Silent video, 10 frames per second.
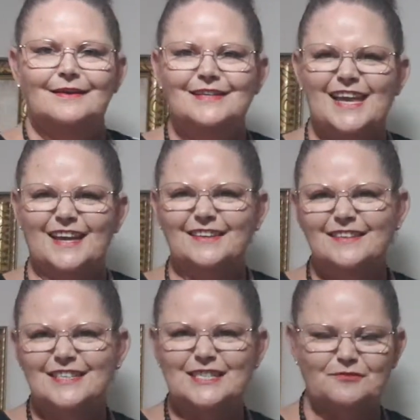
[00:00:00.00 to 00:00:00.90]
Yeah,
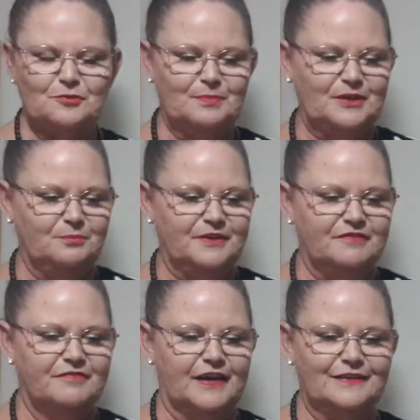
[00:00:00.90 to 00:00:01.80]
just for a little bit of
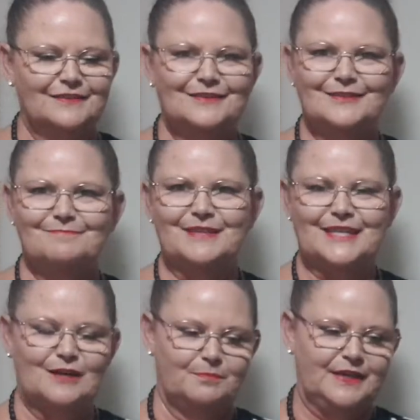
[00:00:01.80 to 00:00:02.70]
fun. But
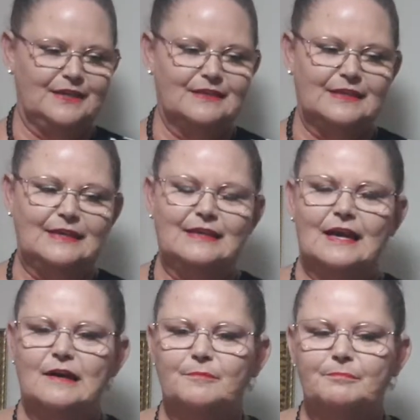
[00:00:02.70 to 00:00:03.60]
that'll be the
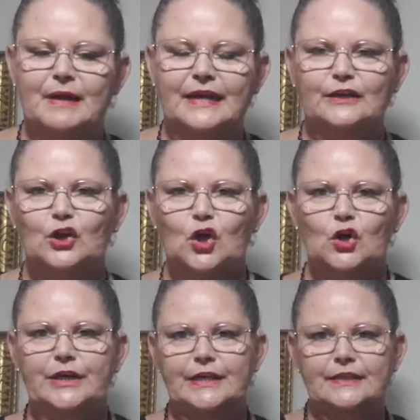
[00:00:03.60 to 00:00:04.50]
main
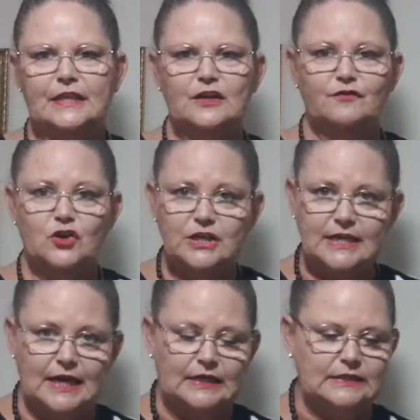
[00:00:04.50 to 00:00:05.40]
lining, and then you've got your
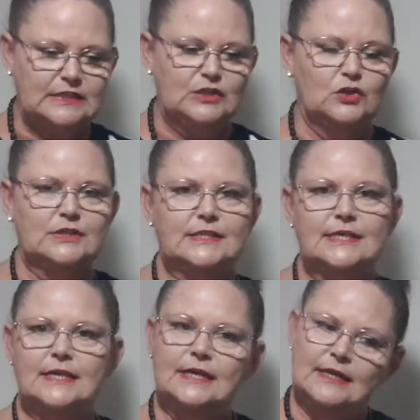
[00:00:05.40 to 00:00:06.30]
card slots.
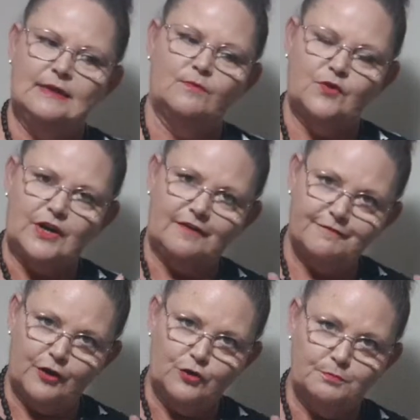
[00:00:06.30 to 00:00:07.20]
We've got our
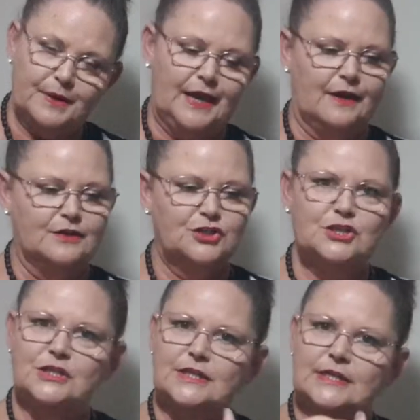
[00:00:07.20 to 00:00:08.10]
phone pouch
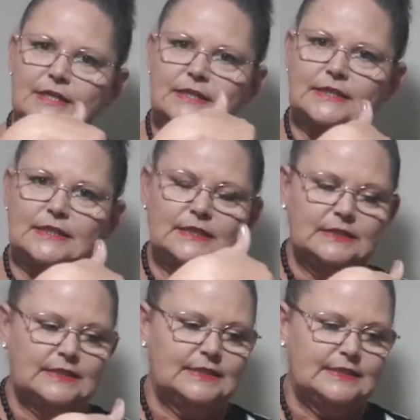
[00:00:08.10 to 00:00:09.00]
and a little
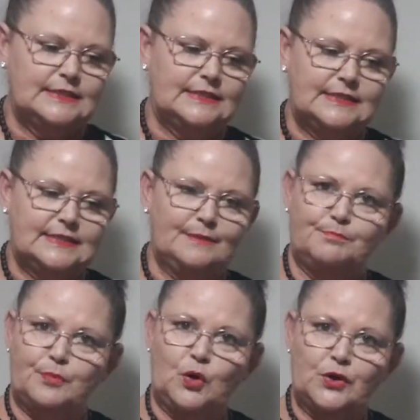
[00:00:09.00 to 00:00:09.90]
zip
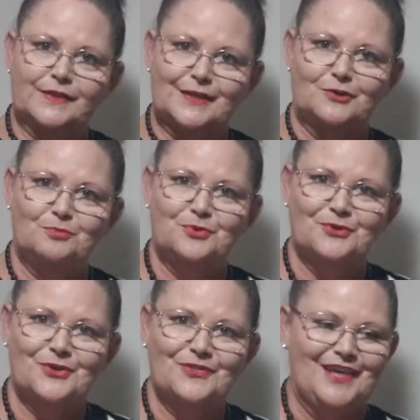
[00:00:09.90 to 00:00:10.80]
pocket that I'll put
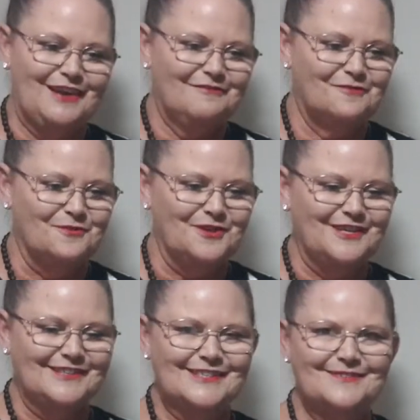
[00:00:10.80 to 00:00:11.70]
on there for
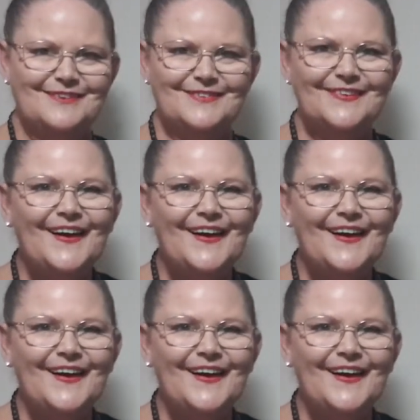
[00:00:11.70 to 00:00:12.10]
you as well.